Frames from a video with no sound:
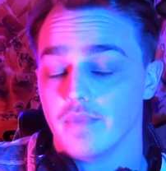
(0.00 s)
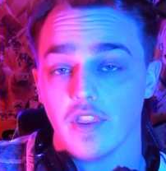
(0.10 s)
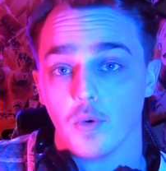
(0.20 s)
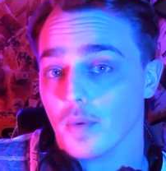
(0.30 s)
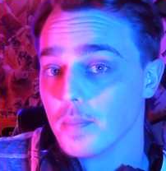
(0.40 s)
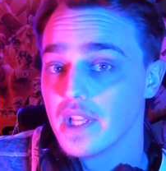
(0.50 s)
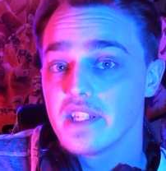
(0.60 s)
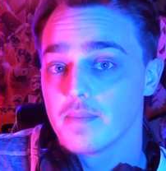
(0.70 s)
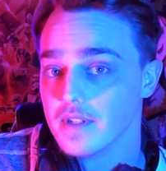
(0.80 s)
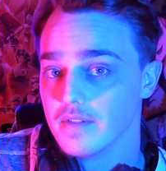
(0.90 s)
the
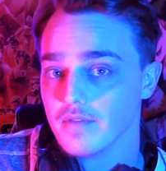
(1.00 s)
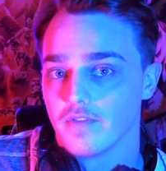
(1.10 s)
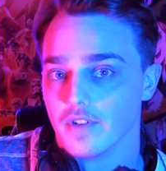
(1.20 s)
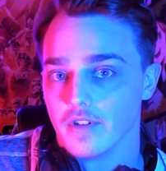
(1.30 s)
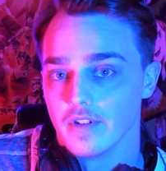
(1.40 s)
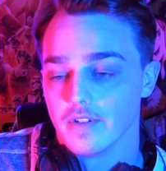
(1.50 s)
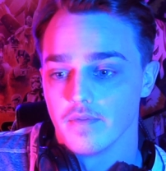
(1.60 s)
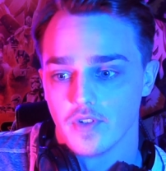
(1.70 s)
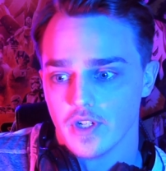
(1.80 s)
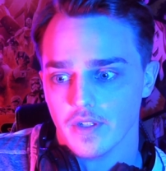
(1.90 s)
replacement for
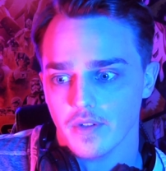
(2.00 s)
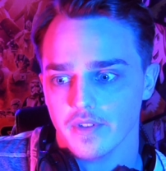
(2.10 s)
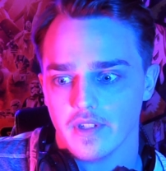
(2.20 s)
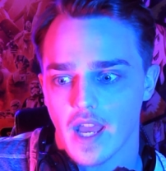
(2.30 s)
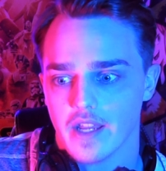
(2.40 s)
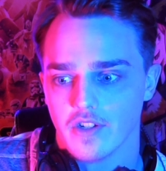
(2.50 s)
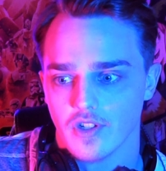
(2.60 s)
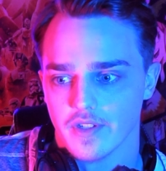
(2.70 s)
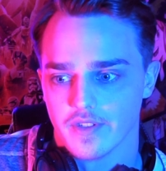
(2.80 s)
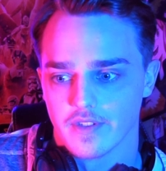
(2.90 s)
Shield, not
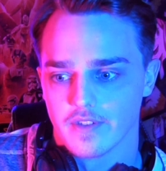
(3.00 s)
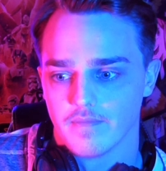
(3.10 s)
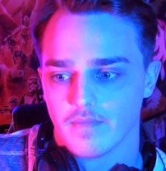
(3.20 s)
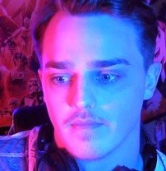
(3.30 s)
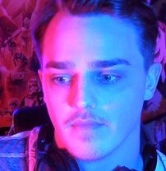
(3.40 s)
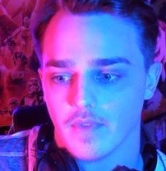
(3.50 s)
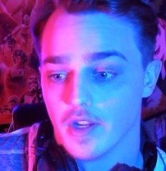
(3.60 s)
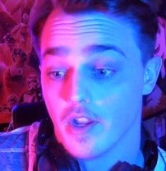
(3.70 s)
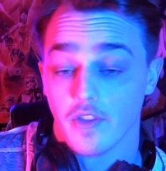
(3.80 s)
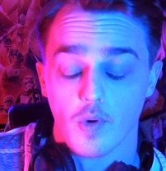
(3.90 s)
just
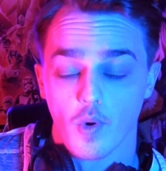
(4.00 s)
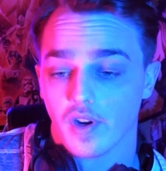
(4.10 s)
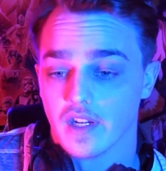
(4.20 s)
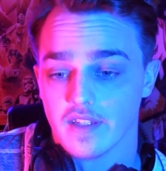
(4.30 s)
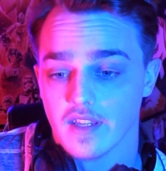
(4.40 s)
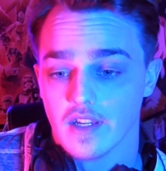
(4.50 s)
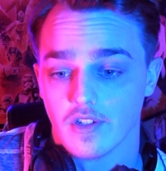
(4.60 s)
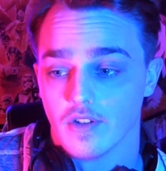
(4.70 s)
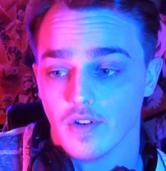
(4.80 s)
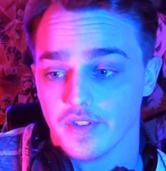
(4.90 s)
another
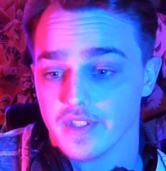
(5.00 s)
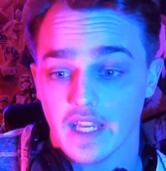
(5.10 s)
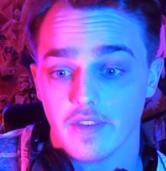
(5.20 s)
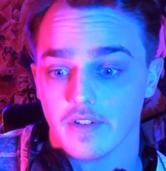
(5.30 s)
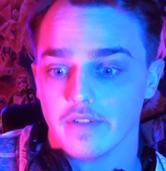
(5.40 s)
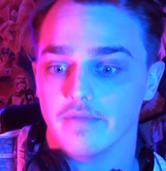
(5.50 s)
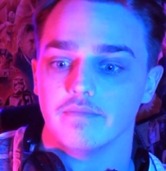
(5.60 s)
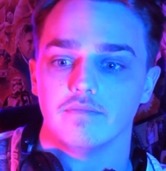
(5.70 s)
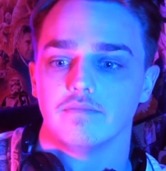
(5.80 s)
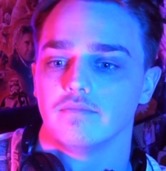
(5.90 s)
organization altogether
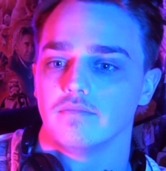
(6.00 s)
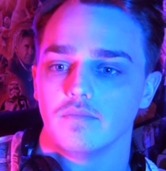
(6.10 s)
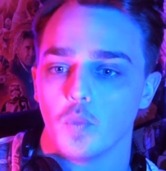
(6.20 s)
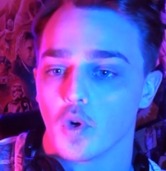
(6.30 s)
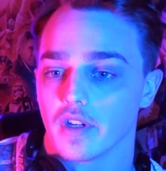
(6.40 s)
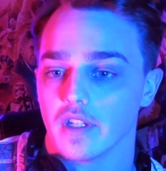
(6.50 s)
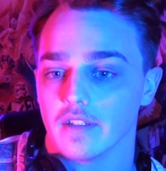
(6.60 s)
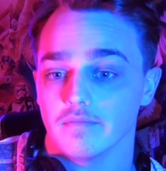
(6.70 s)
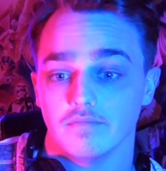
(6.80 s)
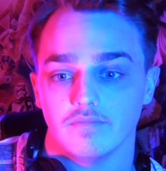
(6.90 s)

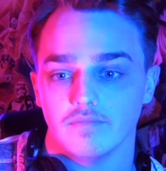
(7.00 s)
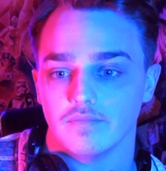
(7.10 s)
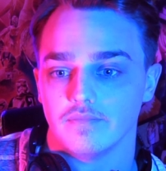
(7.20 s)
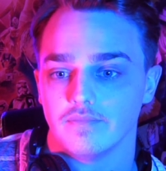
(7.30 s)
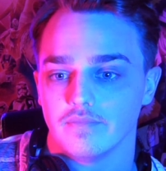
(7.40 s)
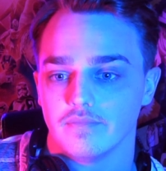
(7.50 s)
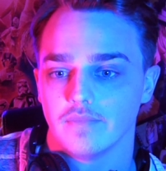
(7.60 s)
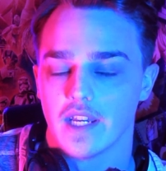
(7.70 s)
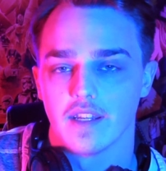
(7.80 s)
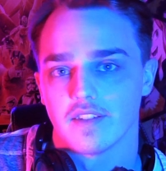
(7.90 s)
working
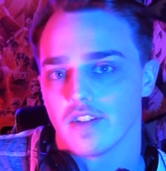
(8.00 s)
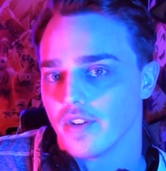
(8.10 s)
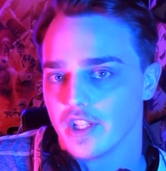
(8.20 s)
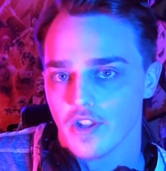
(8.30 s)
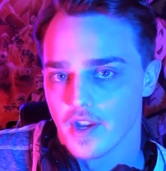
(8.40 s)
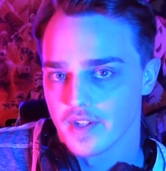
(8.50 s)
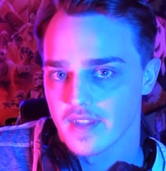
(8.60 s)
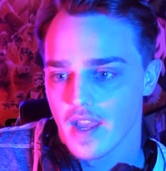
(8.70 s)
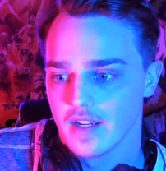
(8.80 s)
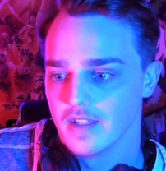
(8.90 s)
not necessarily
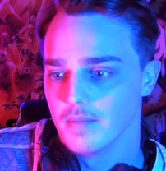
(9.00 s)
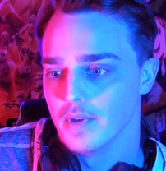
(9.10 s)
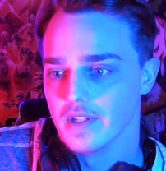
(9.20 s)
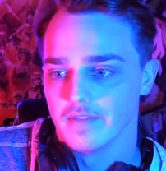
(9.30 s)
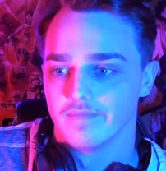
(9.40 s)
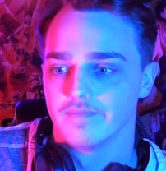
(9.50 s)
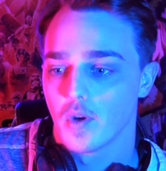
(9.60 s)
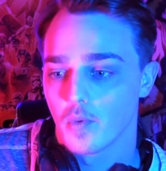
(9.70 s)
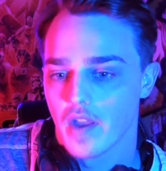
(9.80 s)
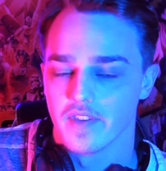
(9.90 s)
alongside it, but
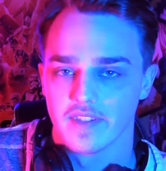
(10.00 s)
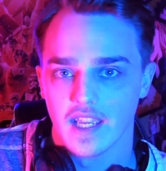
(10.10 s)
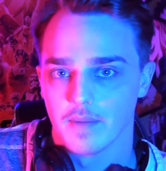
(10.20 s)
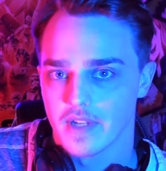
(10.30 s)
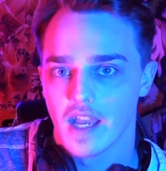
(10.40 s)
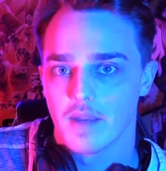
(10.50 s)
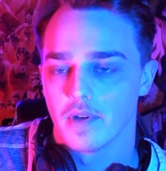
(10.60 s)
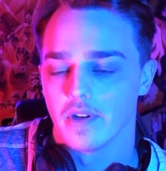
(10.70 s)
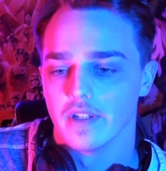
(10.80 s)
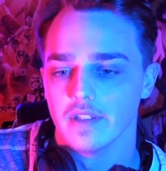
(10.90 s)
around the same time
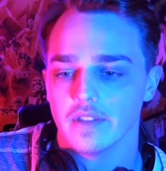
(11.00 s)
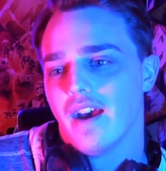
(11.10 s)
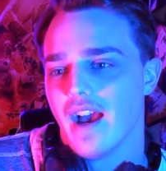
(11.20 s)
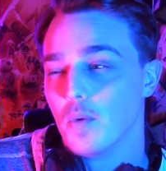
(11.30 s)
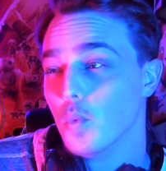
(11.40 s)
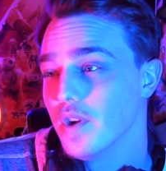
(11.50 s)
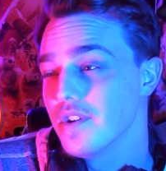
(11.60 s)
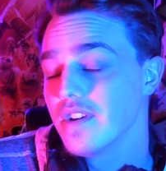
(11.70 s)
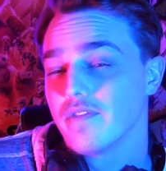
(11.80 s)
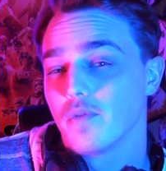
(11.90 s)
period. I
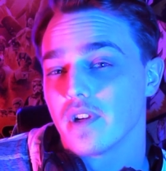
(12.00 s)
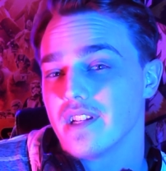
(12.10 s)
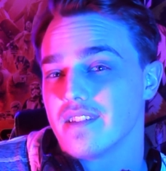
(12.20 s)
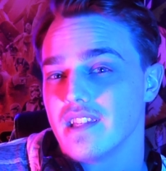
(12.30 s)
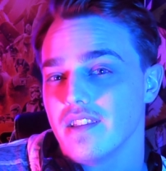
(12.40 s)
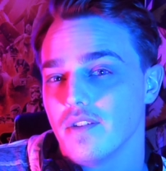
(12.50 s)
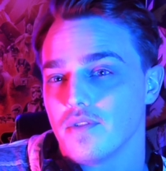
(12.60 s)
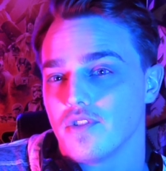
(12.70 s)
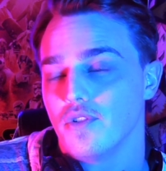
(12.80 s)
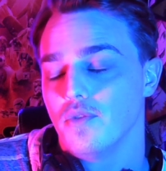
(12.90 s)
wonder if we're gonna see
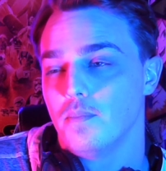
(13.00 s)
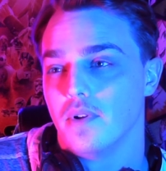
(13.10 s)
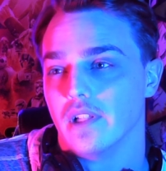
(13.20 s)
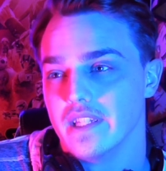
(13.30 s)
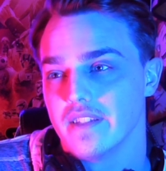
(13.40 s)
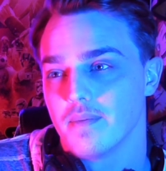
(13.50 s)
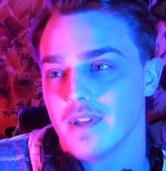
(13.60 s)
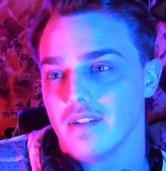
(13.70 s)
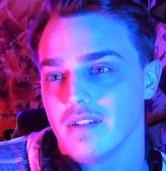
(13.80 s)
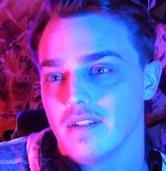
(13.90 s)
those two
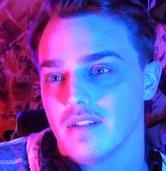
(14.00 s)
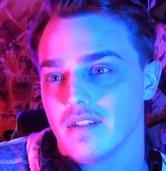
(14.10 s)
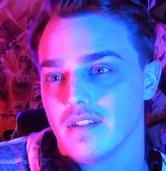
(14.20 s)
policemen